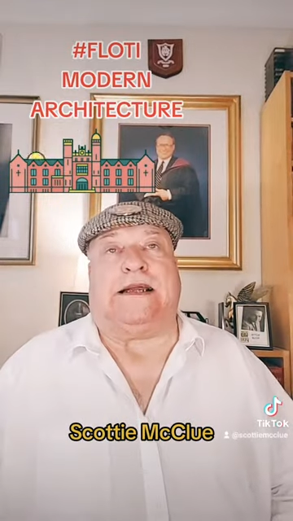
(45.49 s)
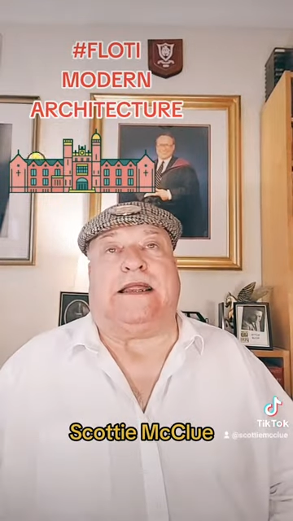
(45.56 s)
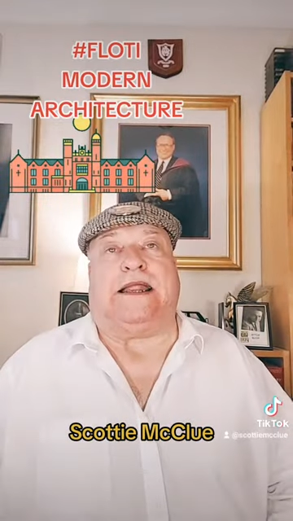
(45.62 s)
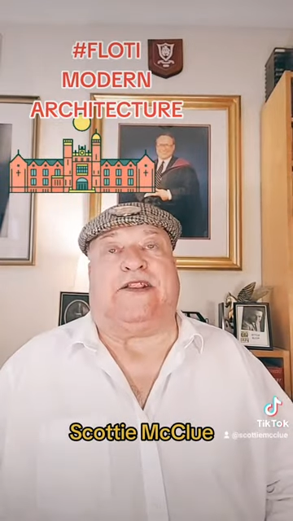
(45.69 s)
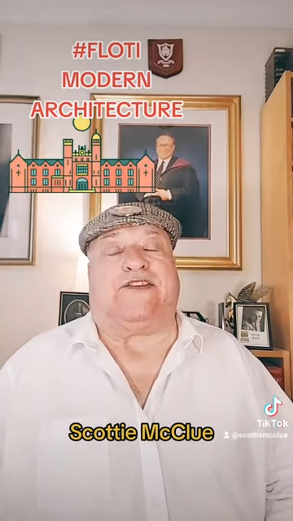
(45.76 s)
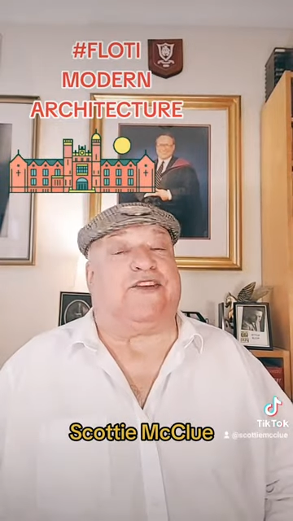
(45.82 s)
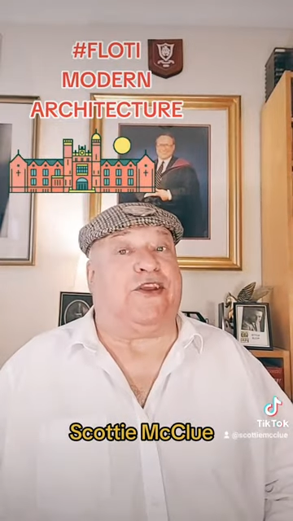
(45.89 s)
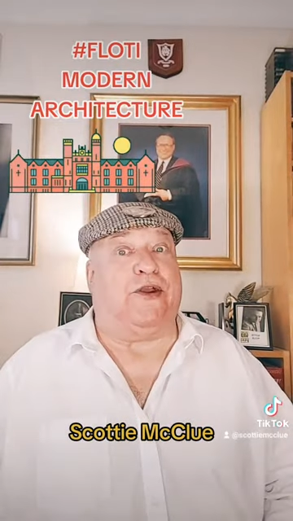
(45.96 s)

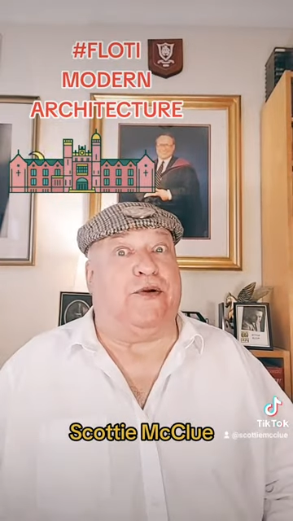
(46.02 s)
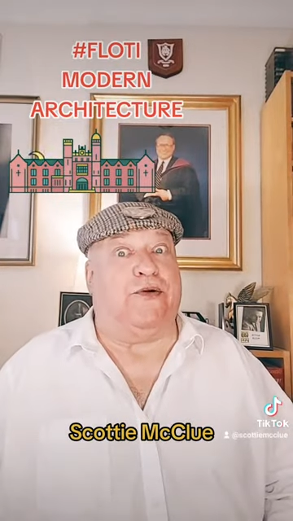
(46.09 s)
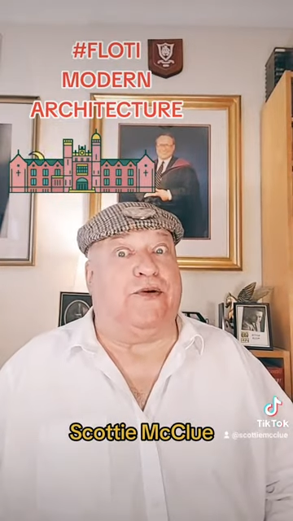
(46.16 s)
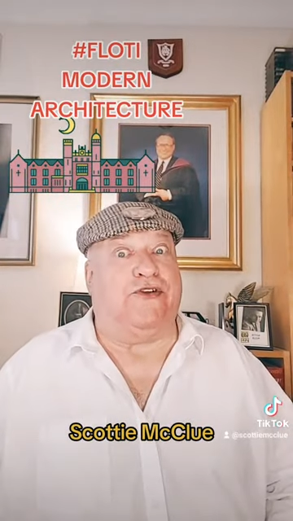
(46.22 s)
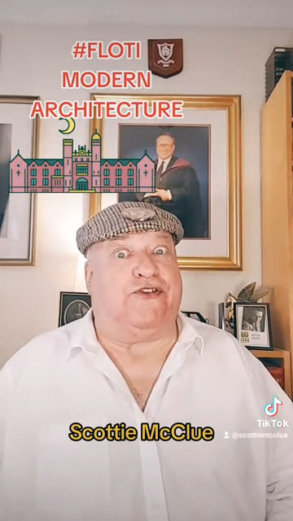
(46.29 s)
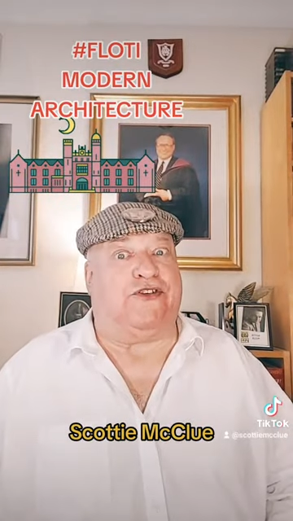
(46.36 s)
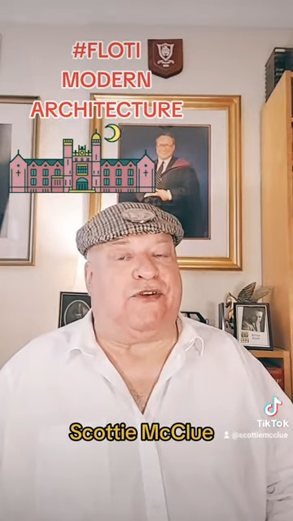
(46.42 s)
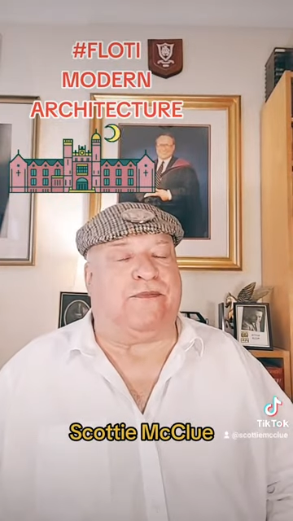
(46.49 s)
It's
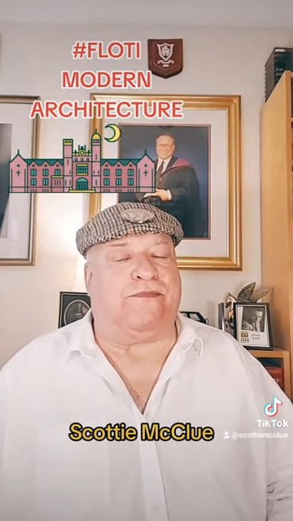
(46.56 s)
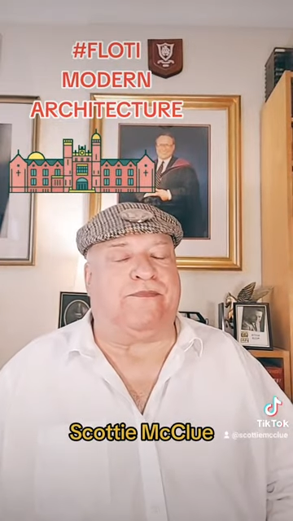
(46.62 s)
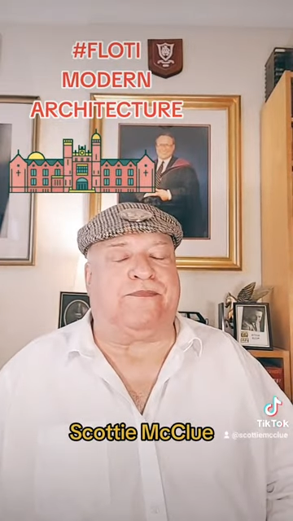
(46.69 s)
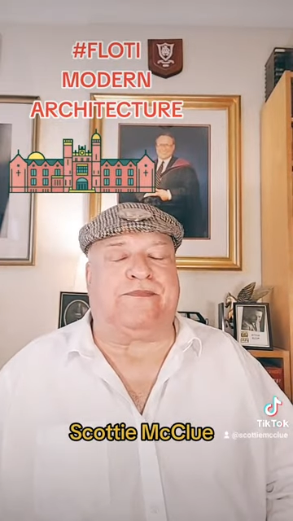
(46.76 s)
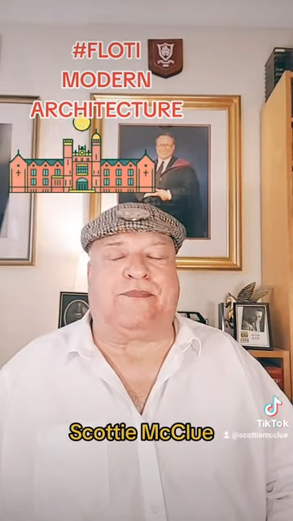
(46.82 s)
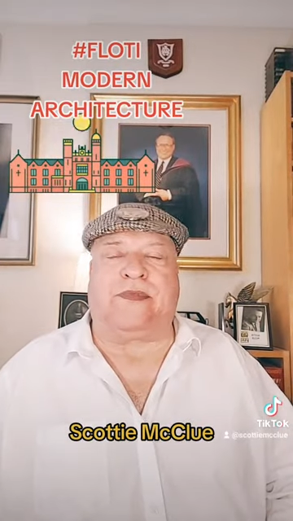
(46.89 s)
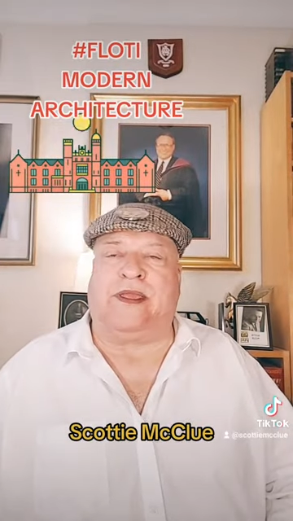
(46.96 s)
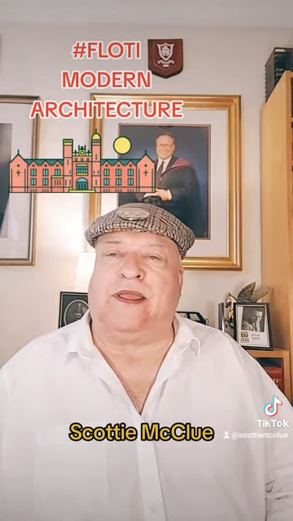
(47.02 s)
huge,
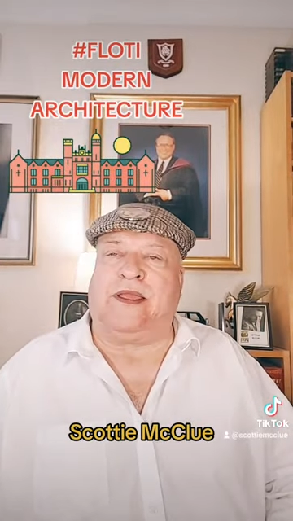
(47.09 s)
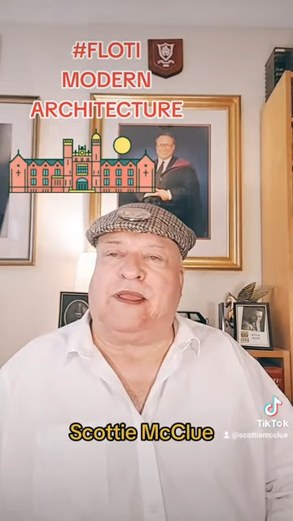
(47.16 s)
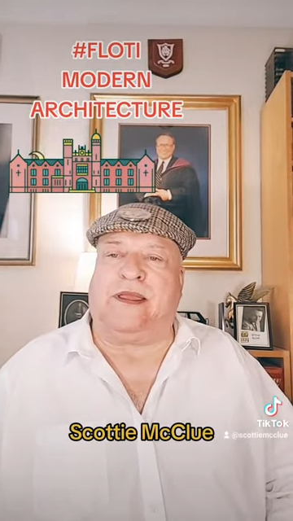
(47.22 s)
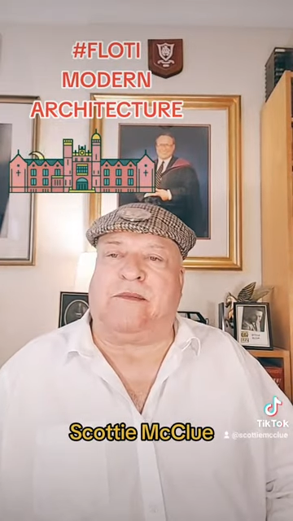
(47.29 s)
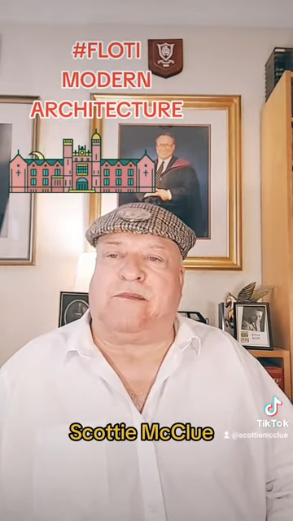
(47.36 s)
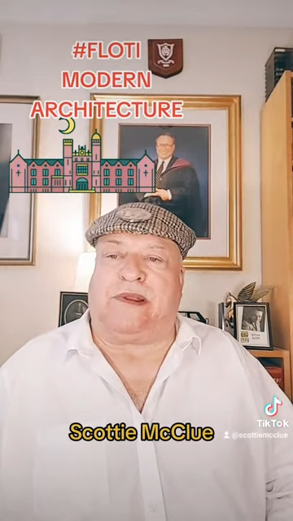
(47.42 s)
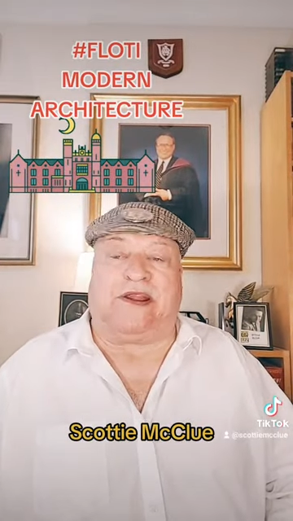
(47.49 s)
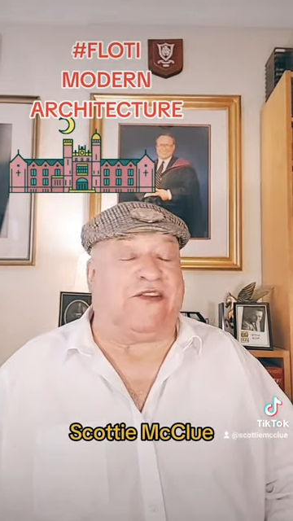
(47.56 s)

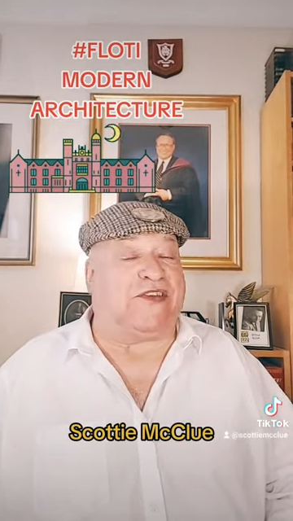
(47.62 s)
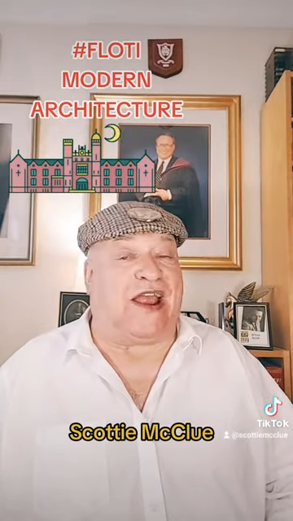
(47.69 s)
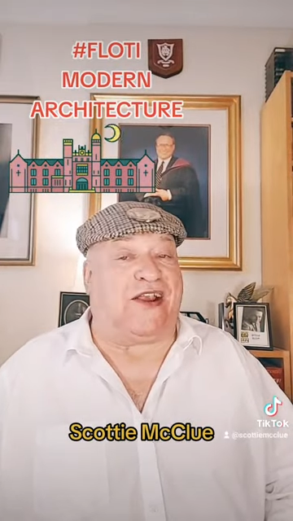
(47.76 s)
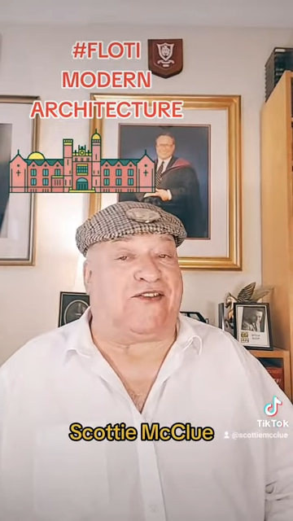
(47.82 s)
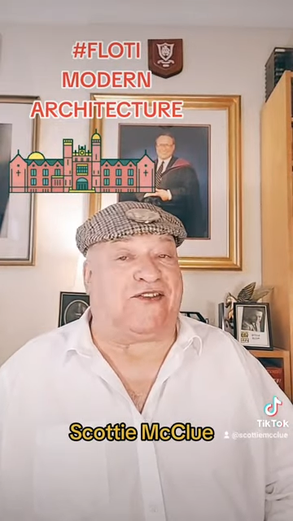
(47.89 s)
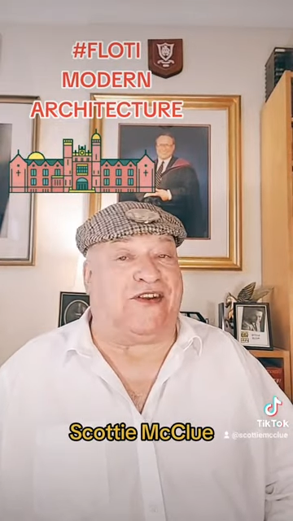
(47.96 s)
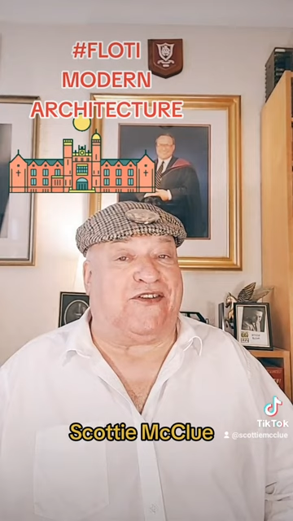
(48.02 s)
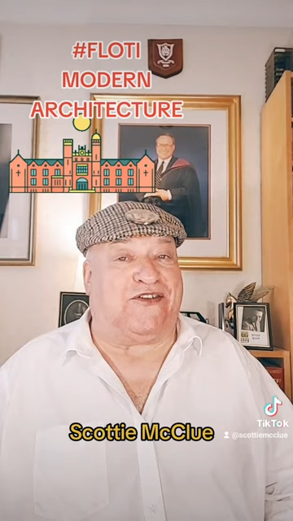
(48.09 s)
but it's
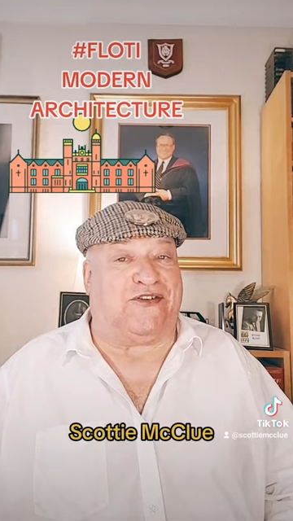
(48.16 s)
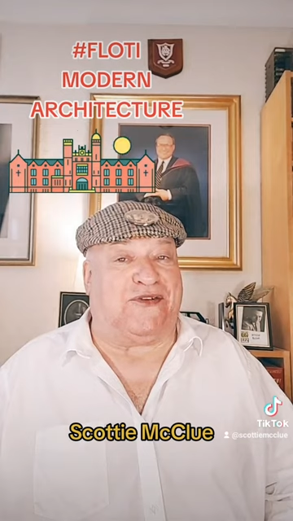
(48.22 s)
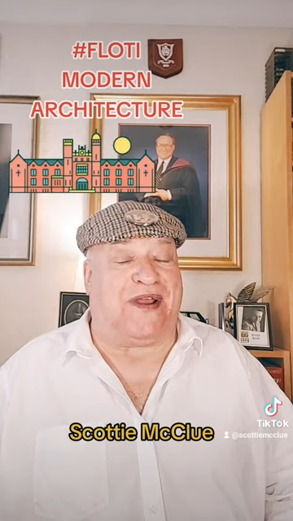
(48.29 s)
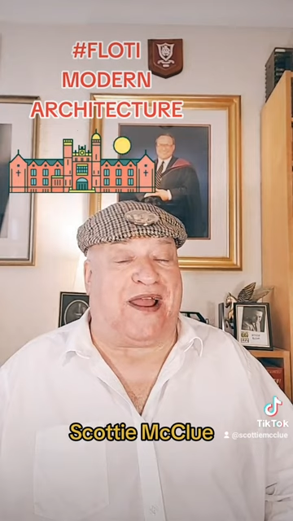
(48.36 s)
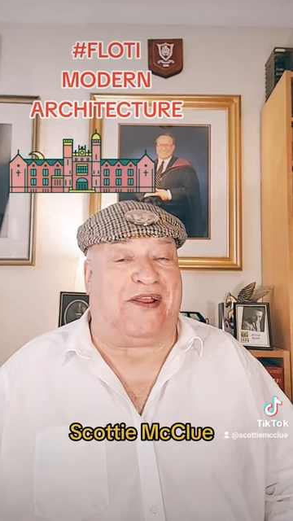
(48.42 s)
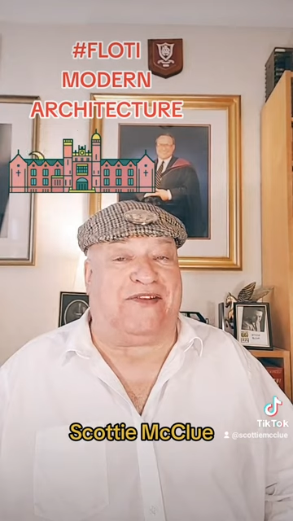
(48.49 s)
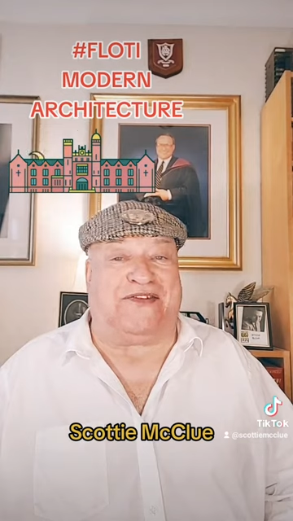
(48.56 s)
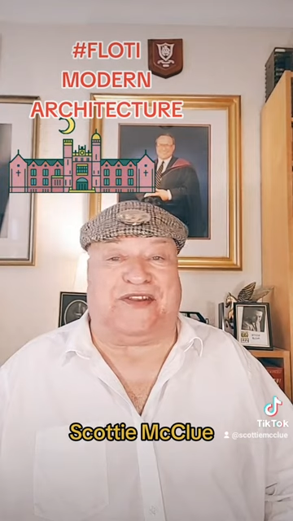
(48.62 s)
actually two
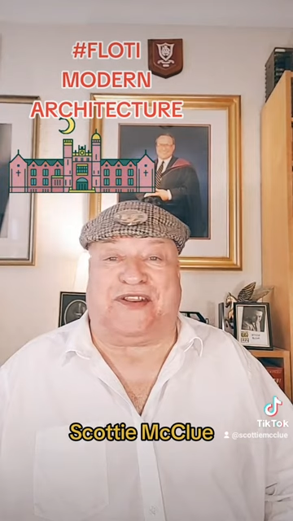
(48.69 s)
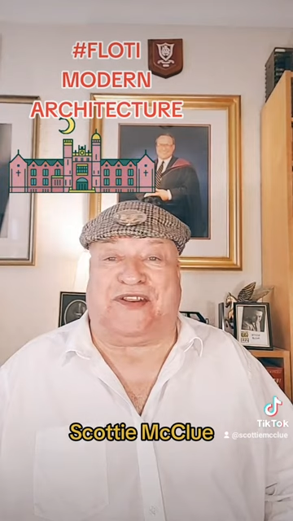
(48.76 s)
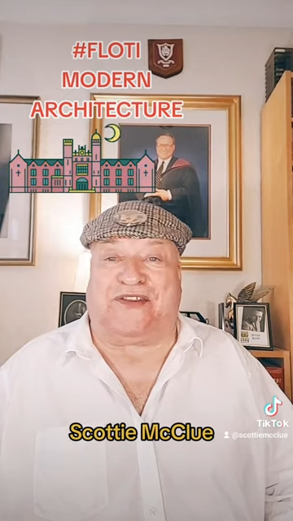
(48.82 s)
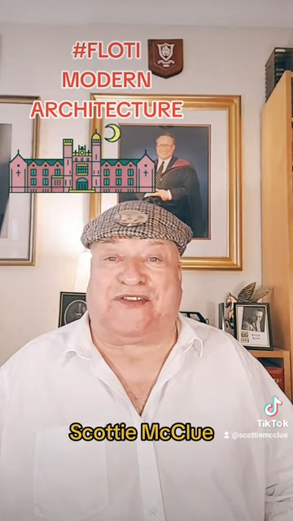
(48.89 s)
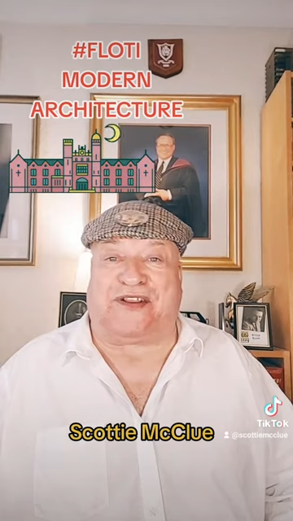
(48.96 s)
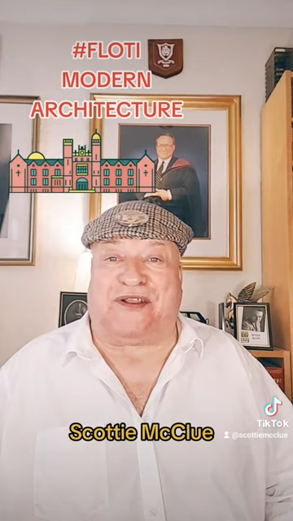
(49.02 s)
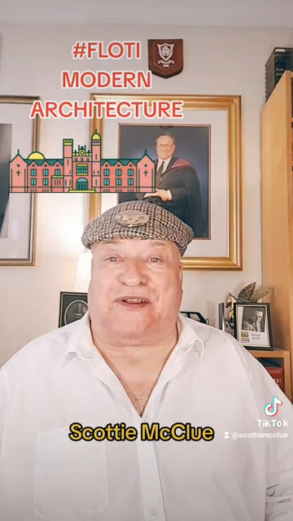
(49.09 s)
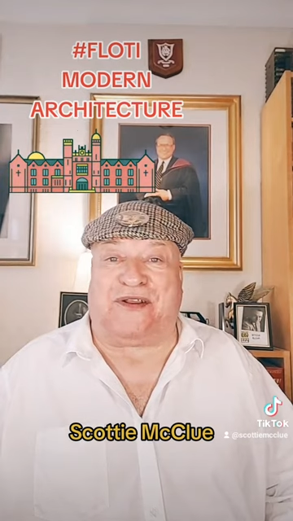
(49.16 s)

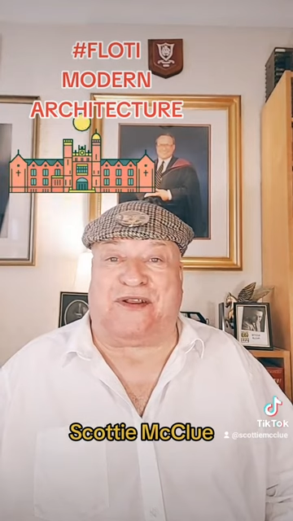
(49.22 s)
houses.